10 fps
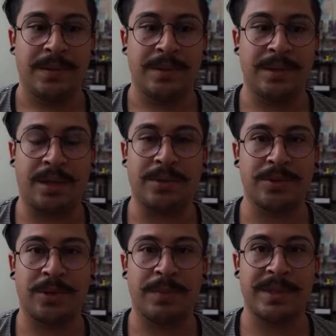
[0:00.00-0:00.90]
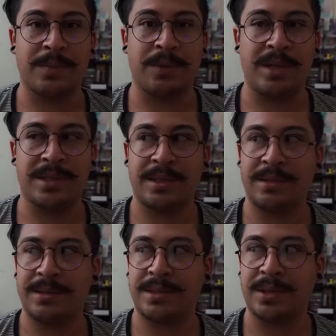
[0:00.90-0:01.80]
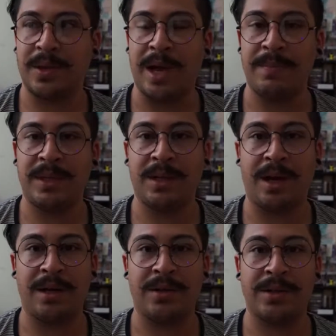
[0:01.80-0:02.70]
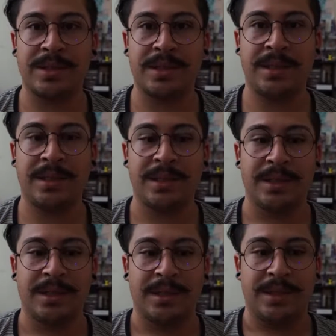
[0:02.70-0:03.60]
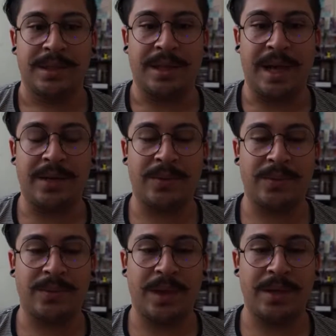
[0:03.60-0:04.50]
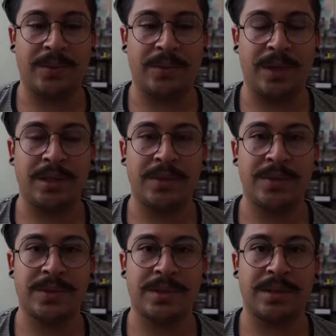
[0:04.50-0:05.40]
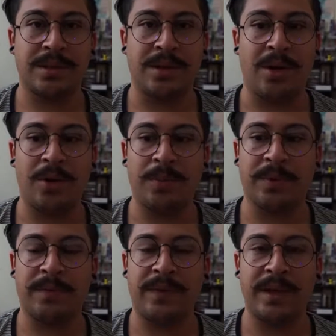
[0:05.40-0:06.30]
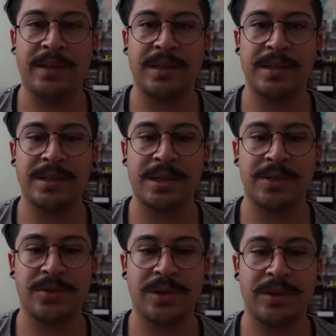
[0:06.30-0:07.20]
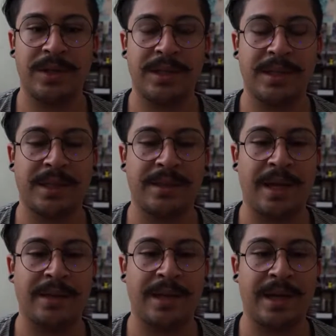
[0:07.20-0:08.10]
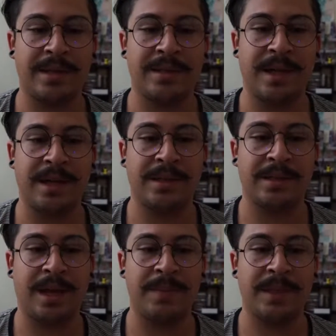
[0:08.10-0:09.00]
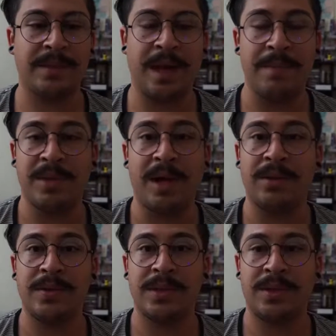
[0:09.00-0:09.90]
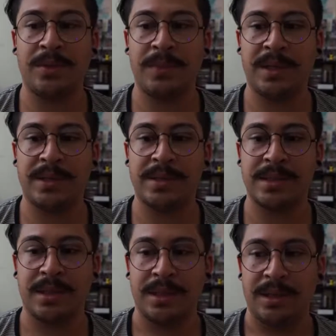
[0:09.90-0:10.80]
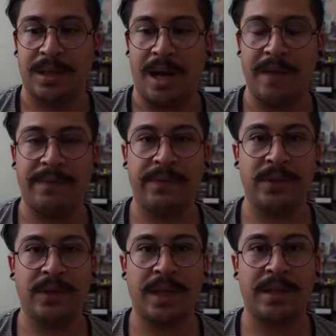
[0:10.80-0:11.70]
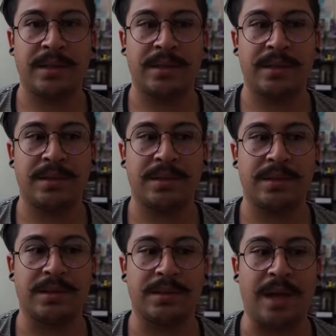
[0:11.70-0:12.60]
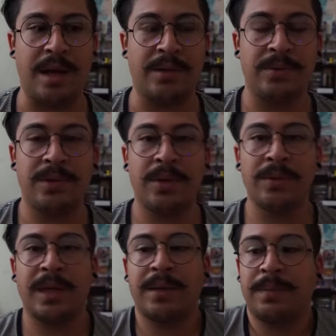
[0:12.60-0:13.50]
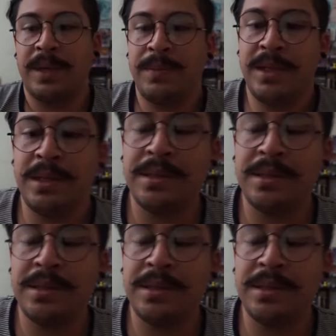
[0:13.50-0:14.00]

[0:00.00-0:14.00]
Donald Trump as our president. So, I mean, I honestly, I don't want to lose hope or faith in this country or anything like that. Like, I mean, I'm not losing hope, because I feel like, I don't know, like, maybe